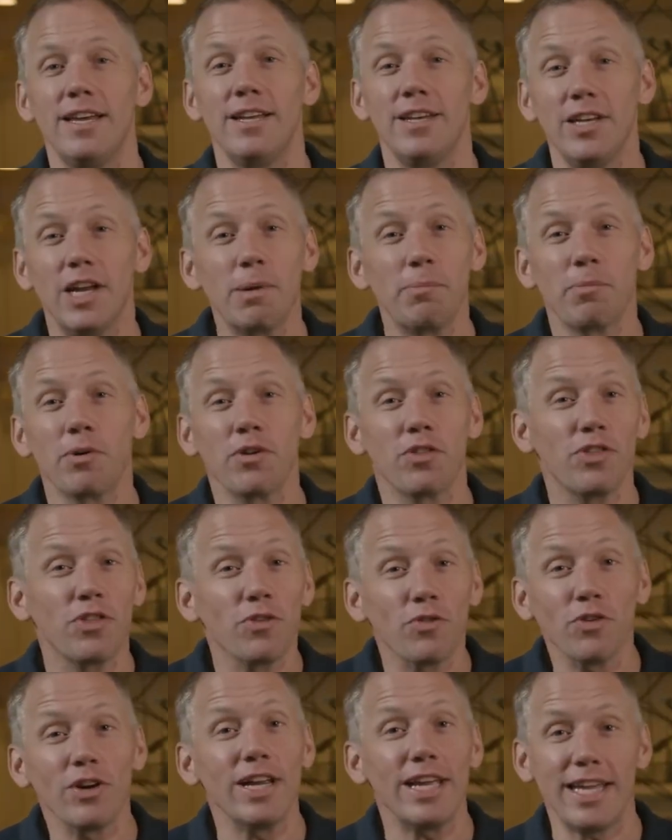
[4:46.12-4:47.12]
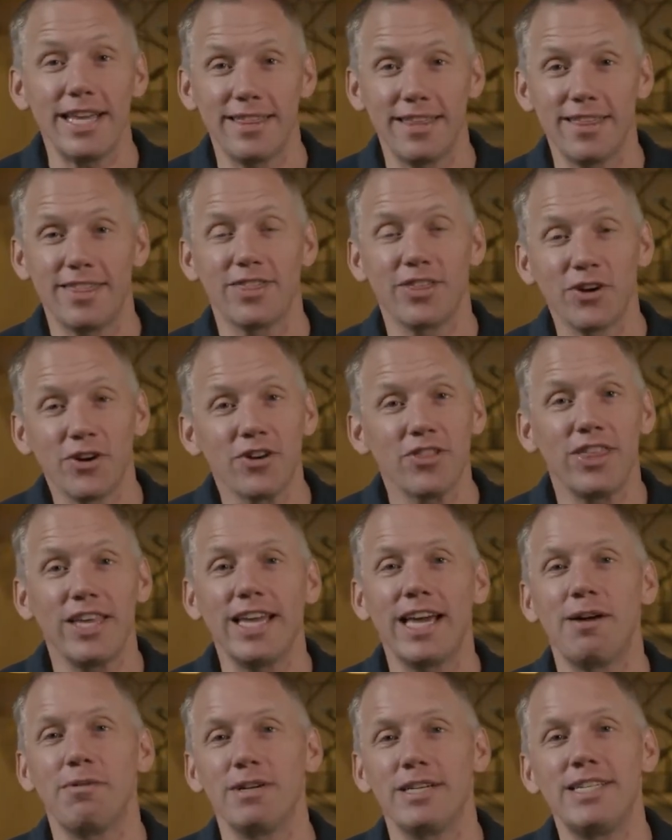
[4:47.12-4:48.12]
Number three, the third
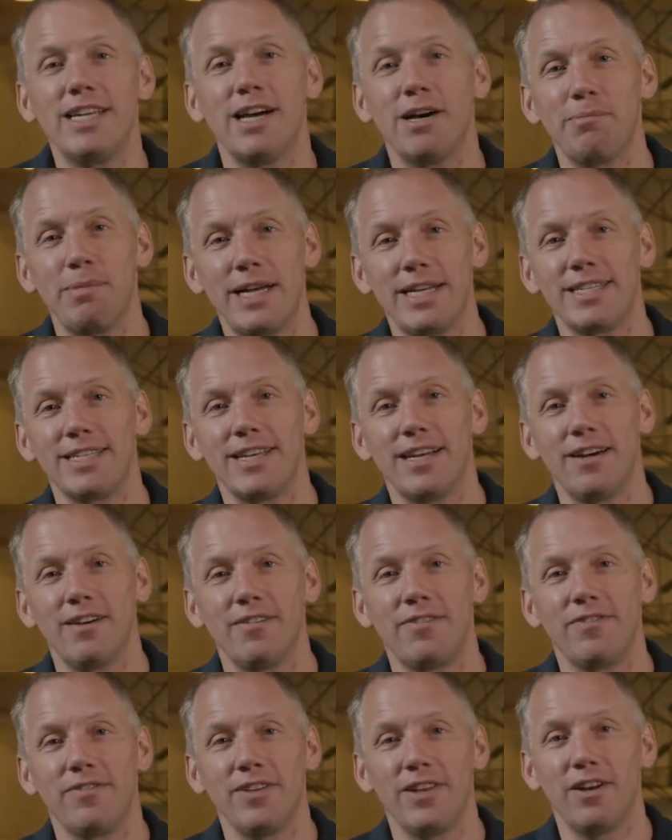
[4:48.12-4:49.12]
thing I would tell myself,